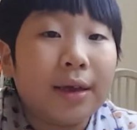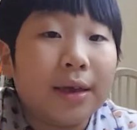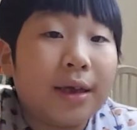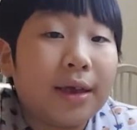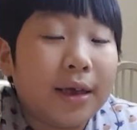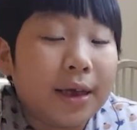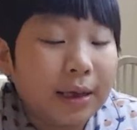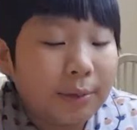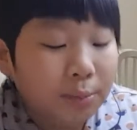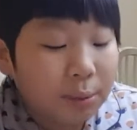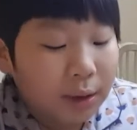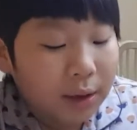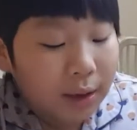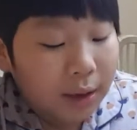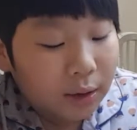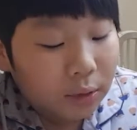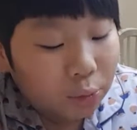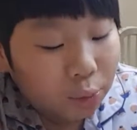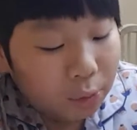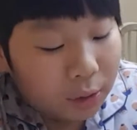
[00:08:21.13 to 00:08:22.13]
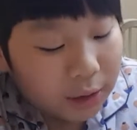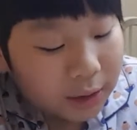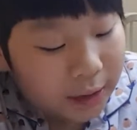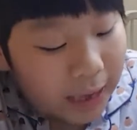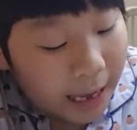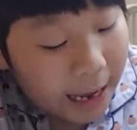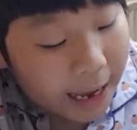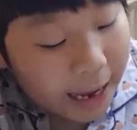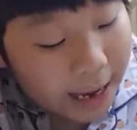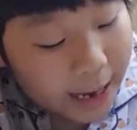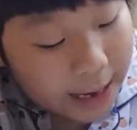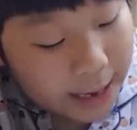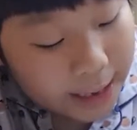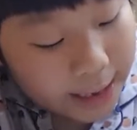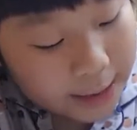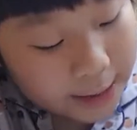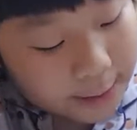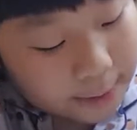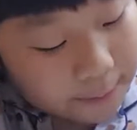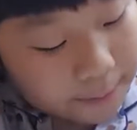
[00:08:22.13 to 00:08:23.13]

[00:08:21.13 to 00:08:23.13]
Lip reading: Key begins with K.